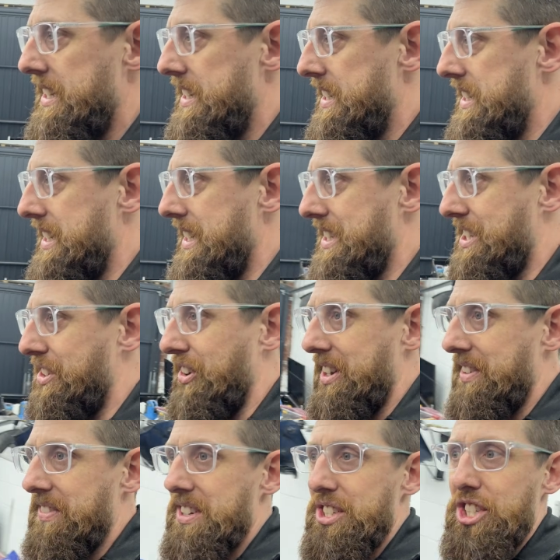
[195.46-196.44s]
That's not
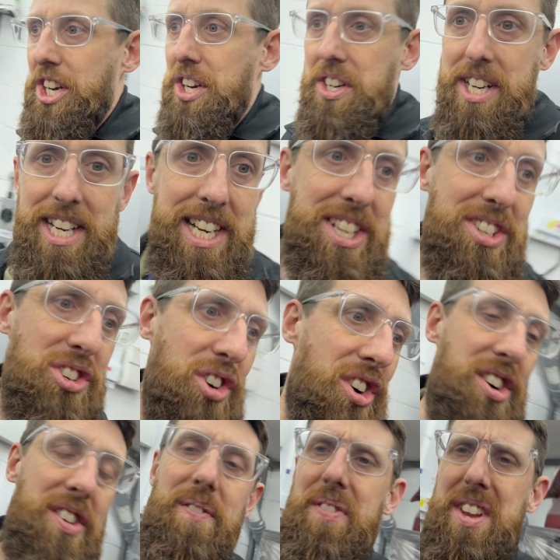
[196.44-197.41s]
even a joke. He's
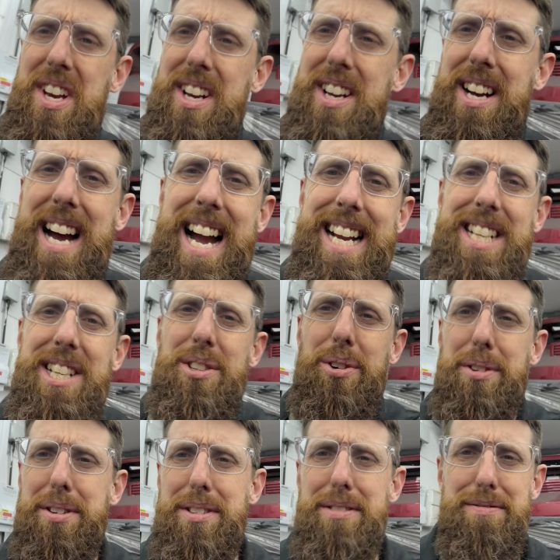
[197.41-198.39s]
got 80
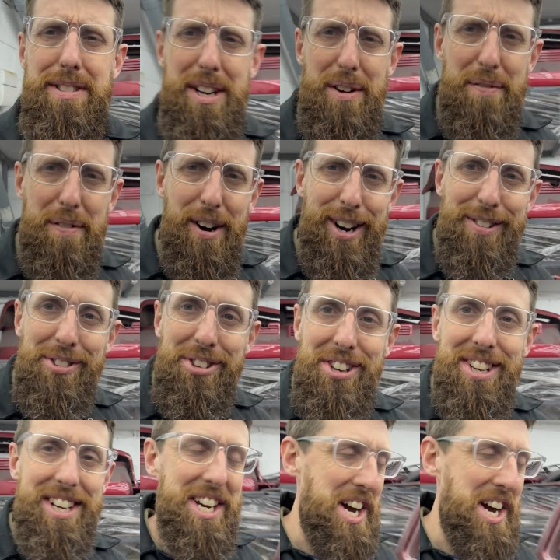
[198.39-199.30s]
odd Renault 5s,